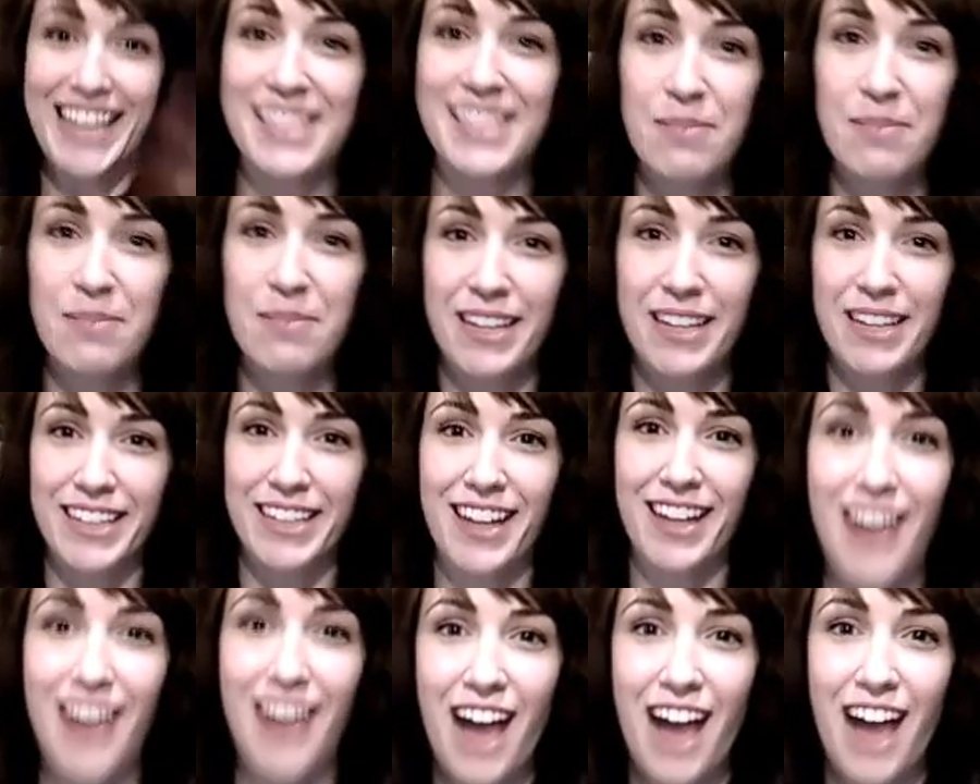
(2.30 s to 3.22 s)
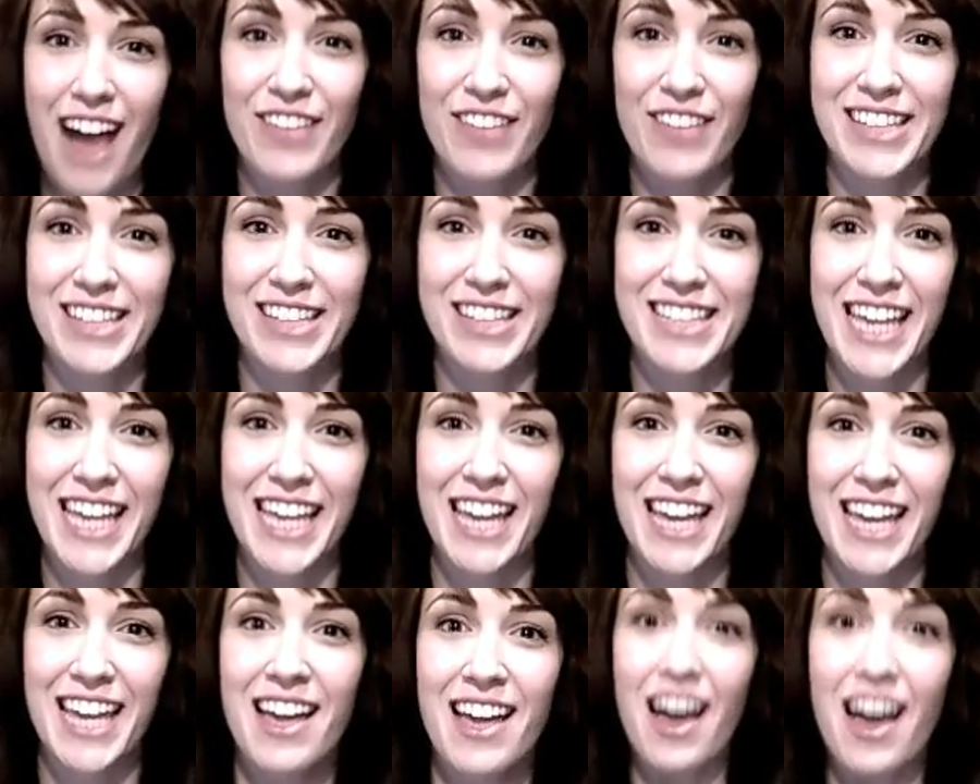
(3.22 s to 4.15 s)
Amelia,
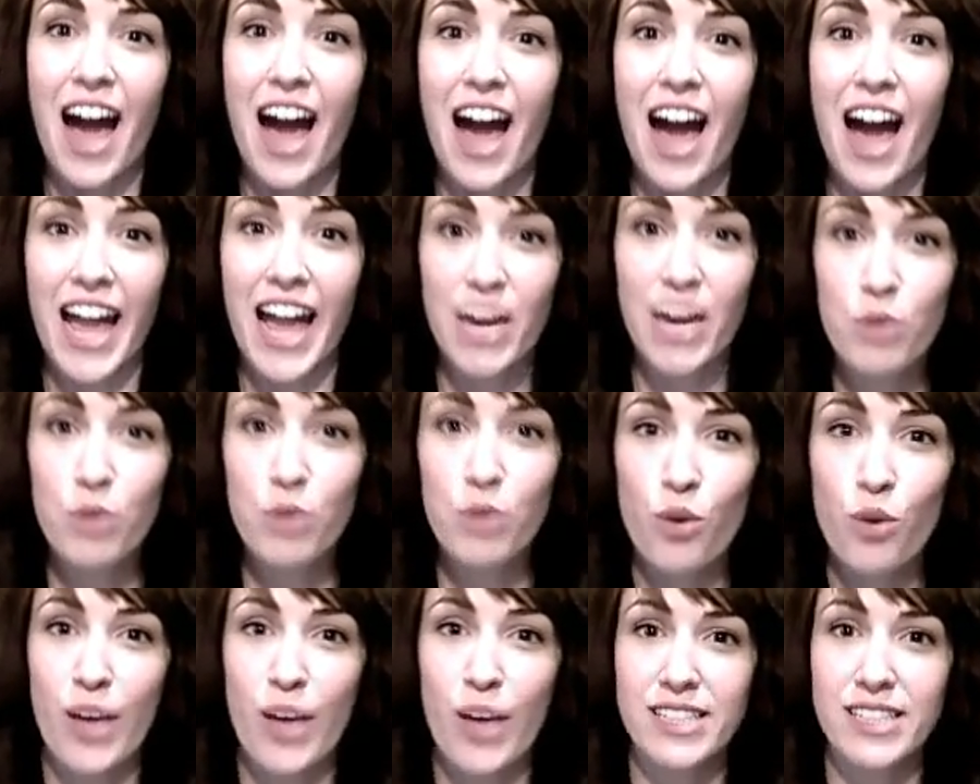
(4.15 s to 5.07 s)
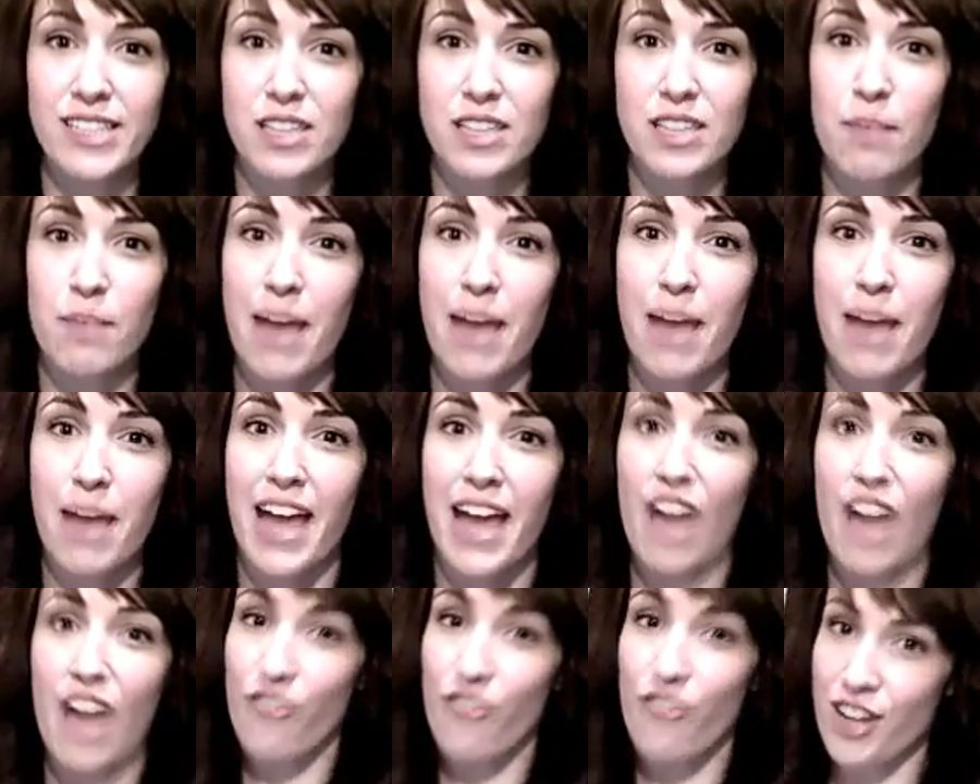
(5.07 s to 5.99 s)
obviously. I had a request by
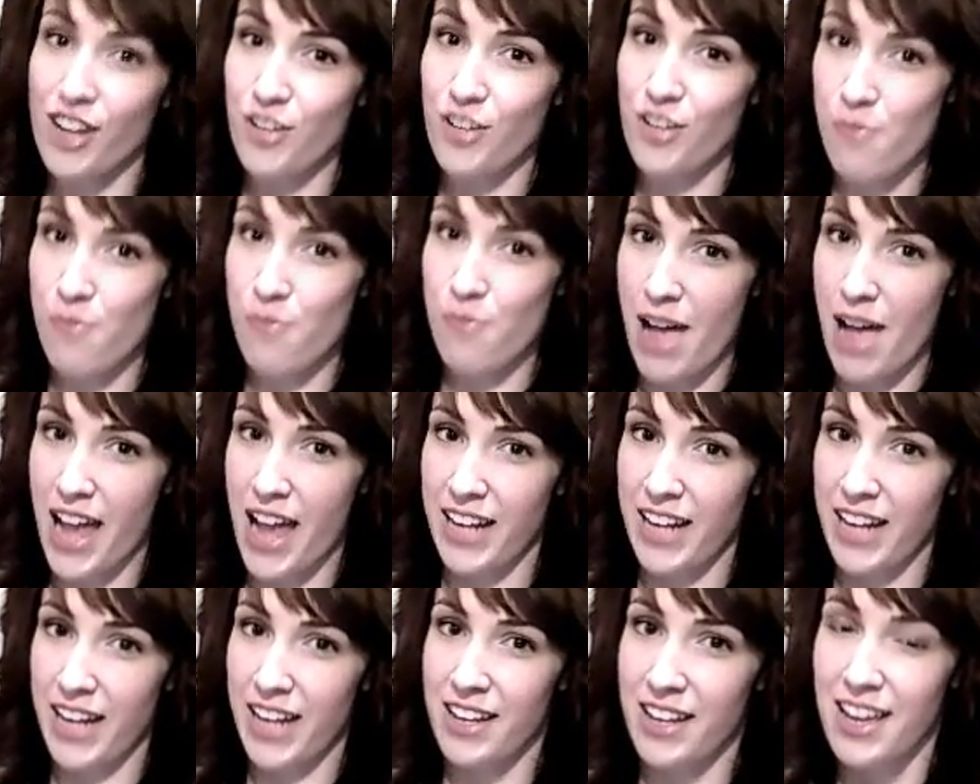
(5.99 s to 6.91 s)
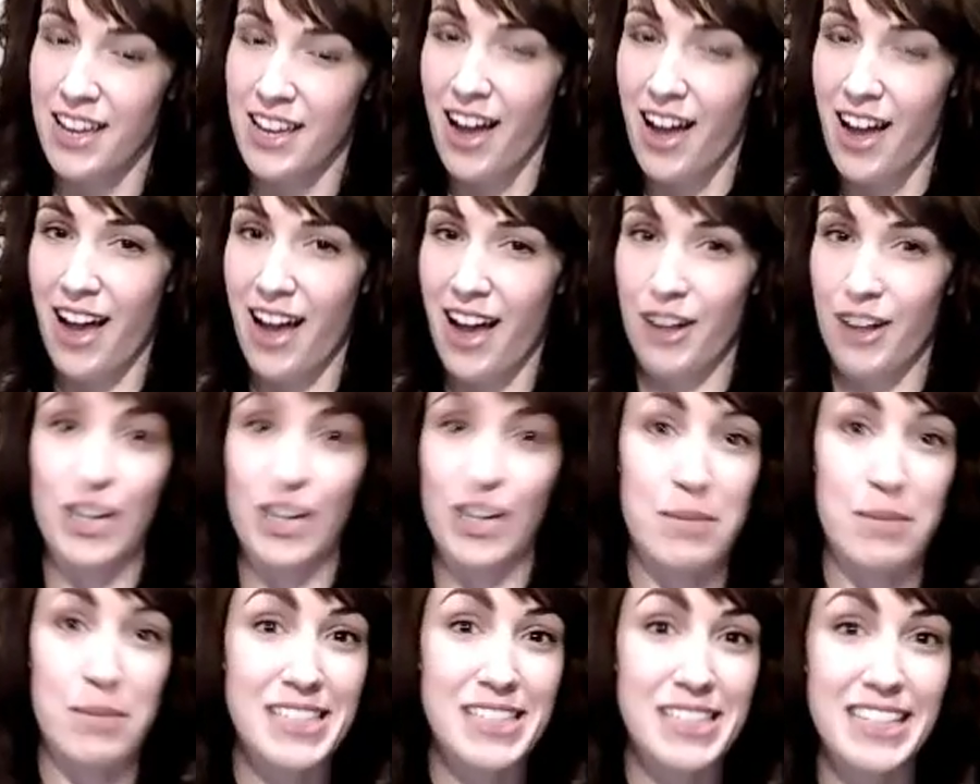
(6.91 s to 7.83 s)
a friend of mine. Her
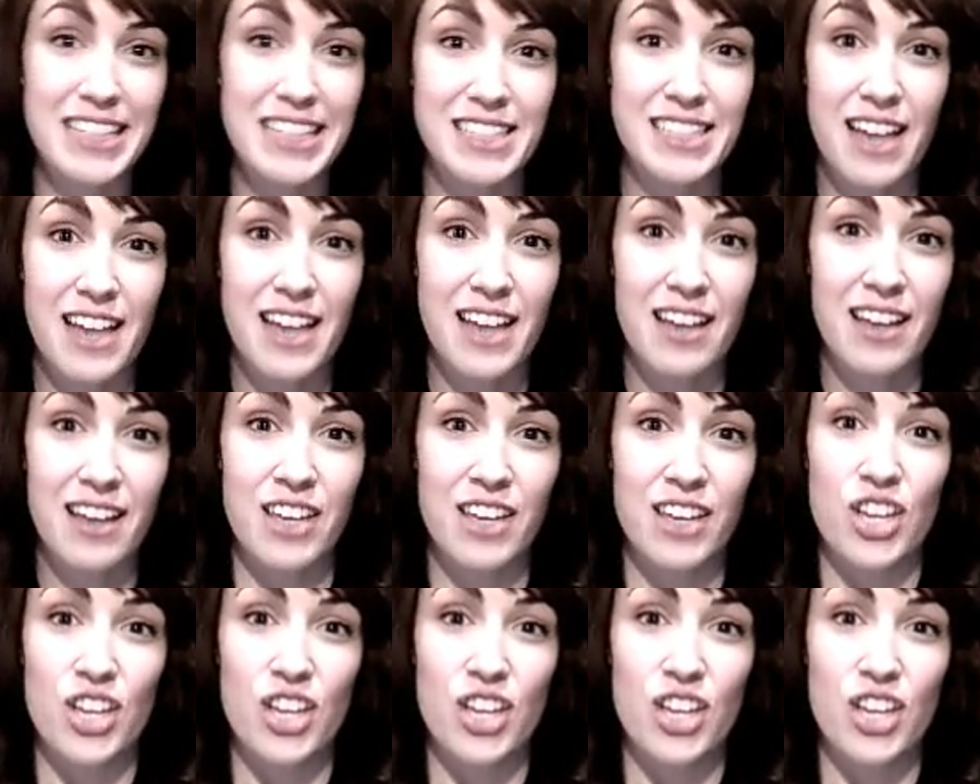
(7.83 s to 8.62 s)
name is Alyssa.